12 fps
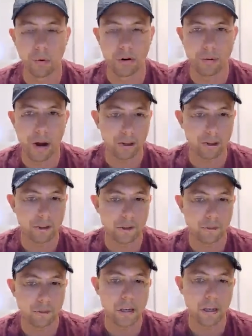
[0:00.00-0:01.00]
directly
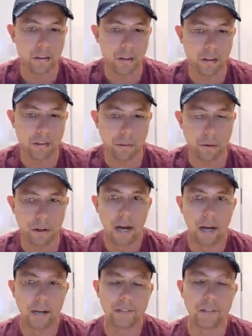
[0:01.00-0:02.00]
speaking to this community of
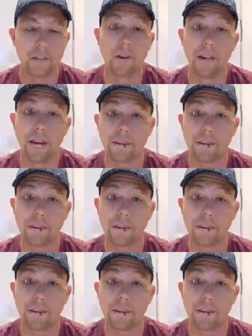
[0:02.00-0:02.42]
developers.